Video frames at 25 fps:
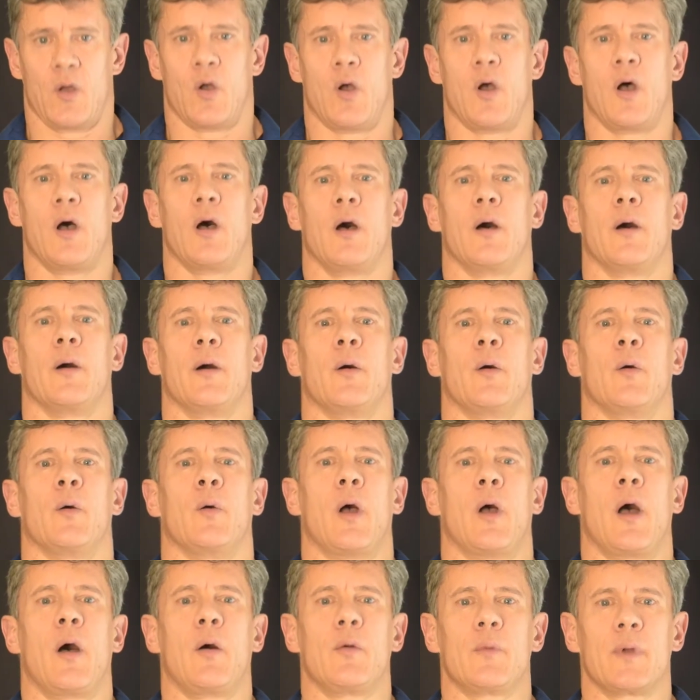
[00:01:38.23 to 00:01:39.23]

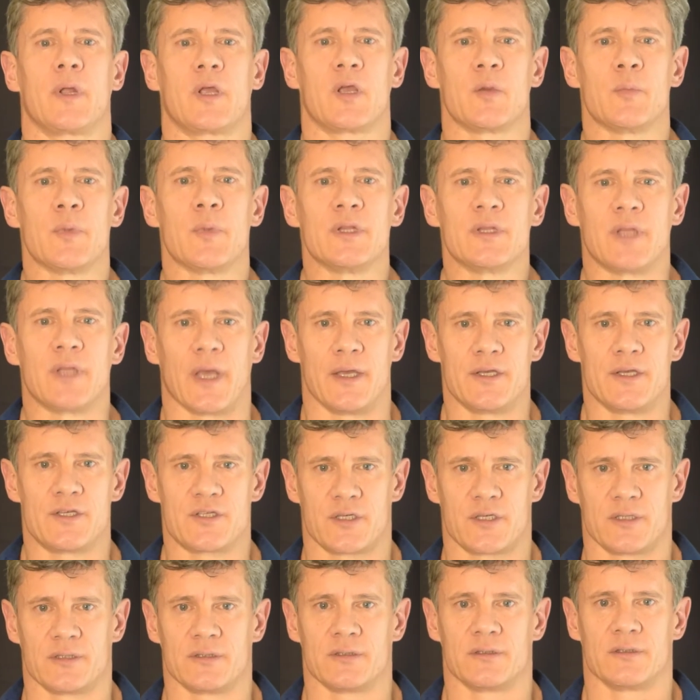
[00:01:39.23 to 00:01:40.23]
Our
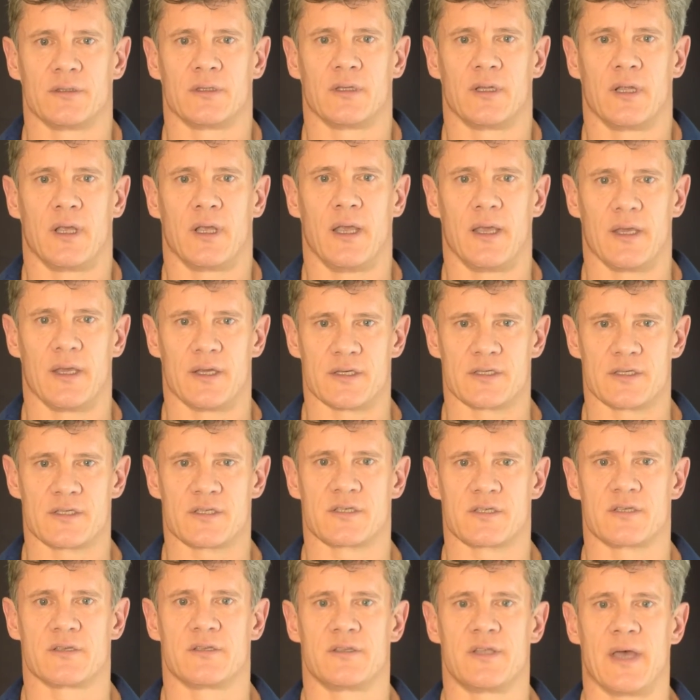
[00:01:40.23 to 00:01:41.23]
recommendation
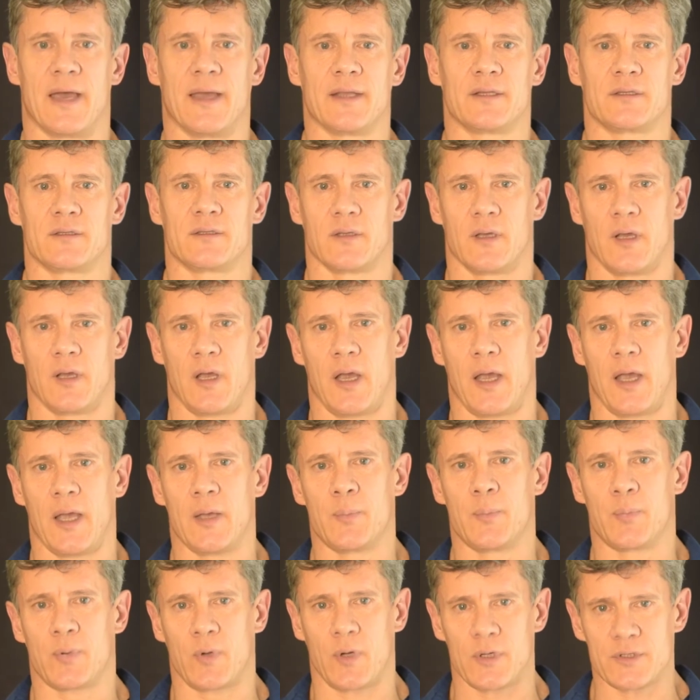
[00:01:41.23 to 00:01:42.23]
is that
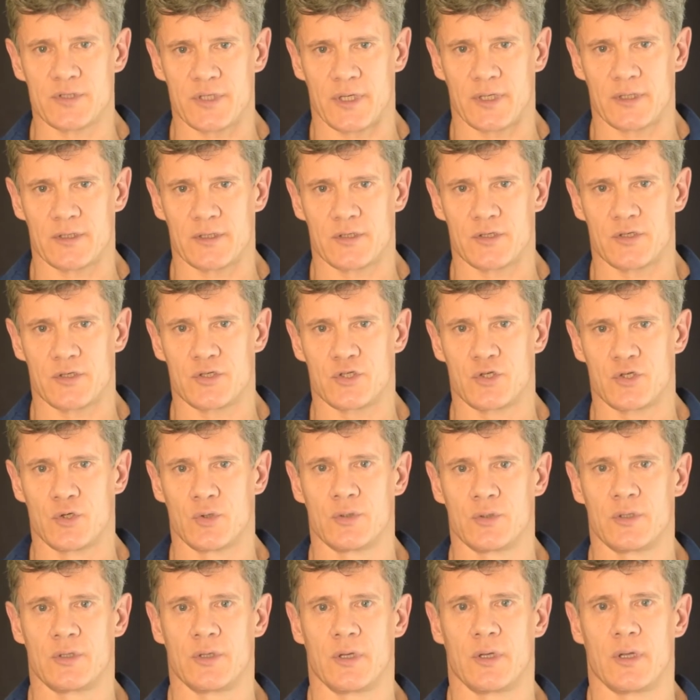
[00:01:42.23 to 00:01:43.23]
a project
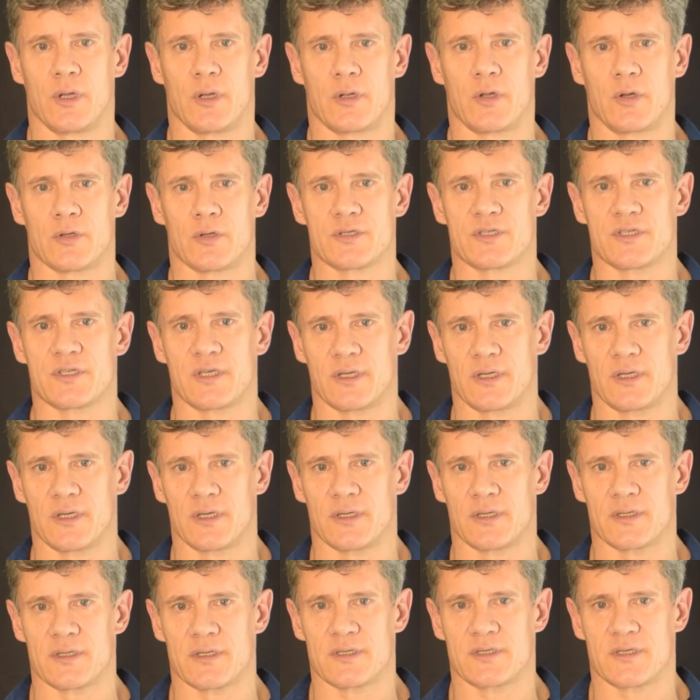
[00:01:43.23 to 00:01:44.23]
should
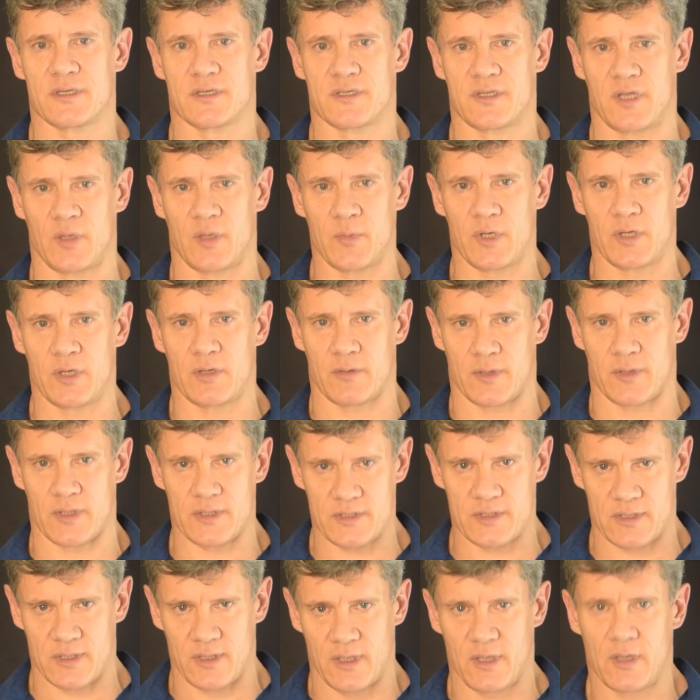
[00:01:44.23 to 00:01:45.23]
consider systemic
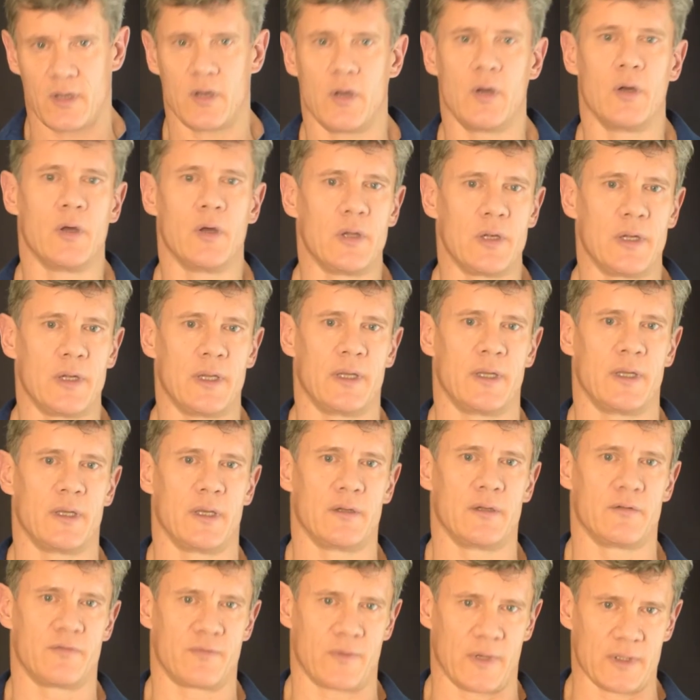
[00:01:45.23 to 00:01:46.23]
risk early
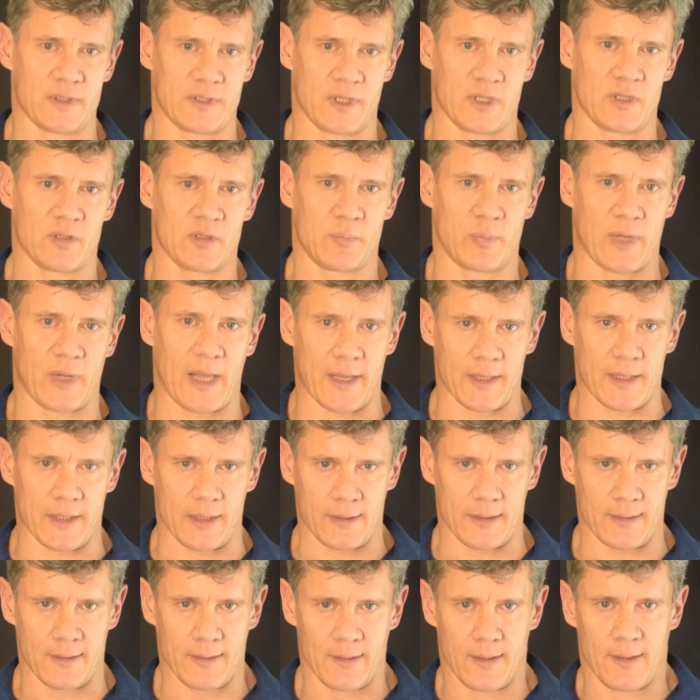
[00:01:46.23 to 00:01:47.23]
in front-end
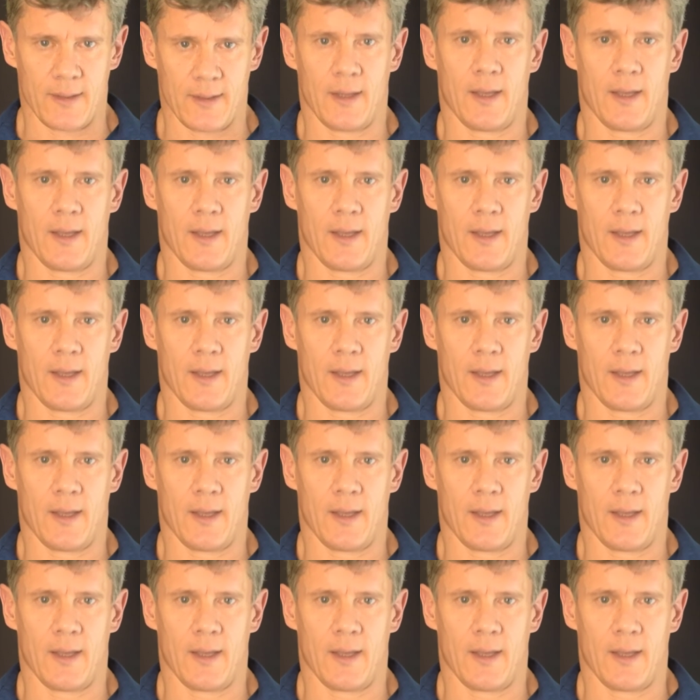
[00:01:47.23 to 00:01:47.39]
planning.